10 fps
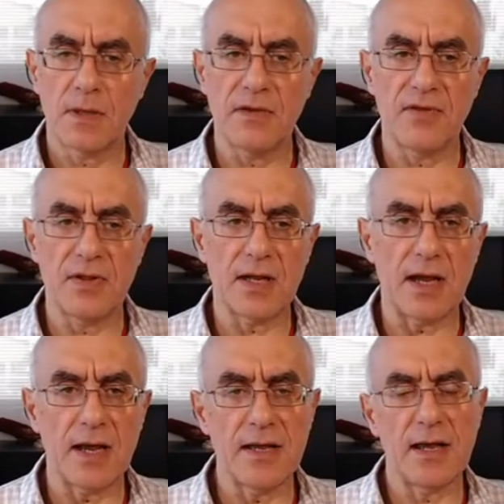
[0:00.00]
given
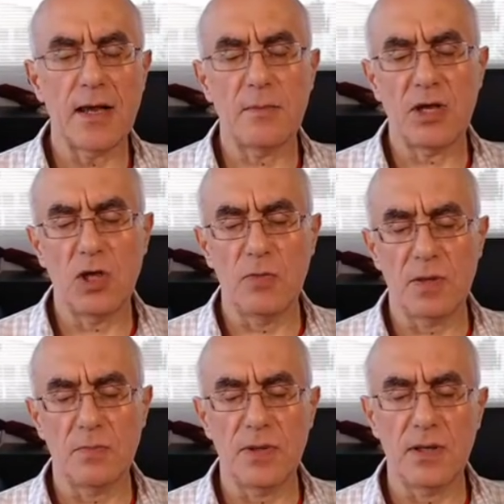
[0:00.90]
that I am a
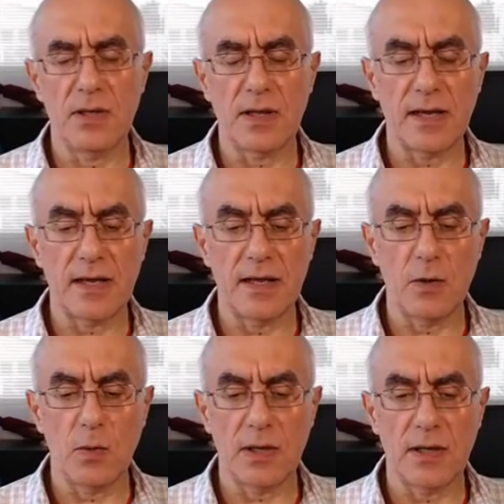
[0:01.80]
human being like
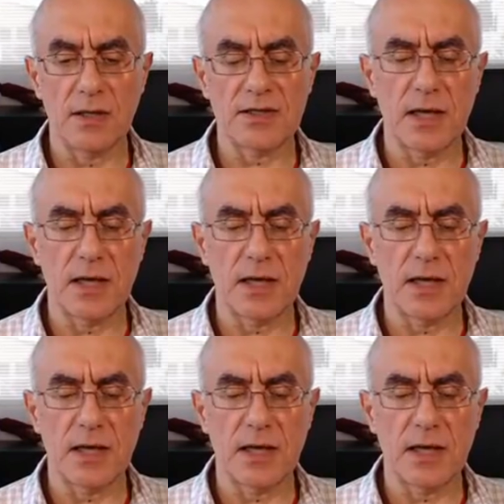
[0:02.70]
anyone else,